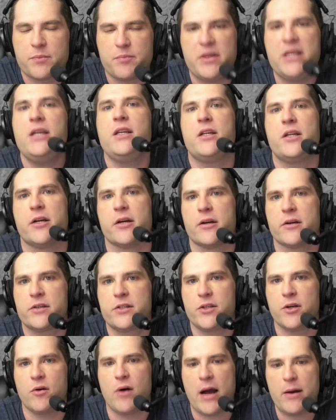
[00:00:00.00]
beat here.
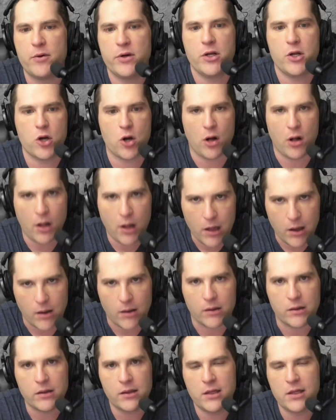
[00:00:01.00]
So I would
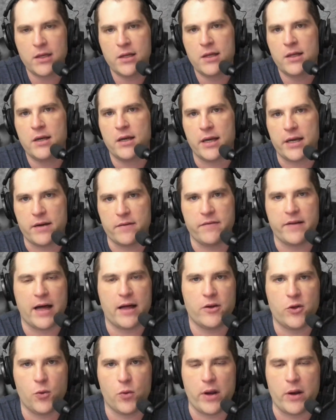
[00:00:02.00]
call and
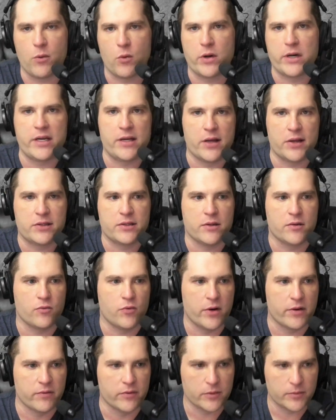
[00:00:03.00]
evaluate what he does on the
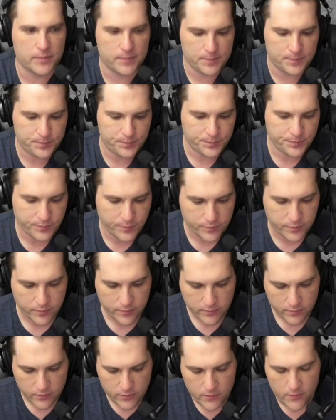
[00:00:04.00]
river.
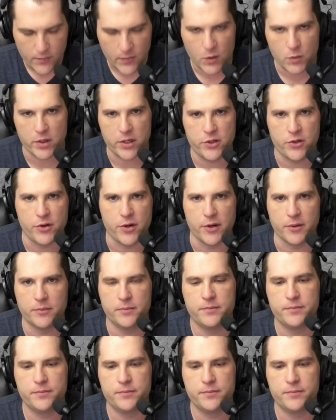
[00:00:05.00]
What did you do? Oh,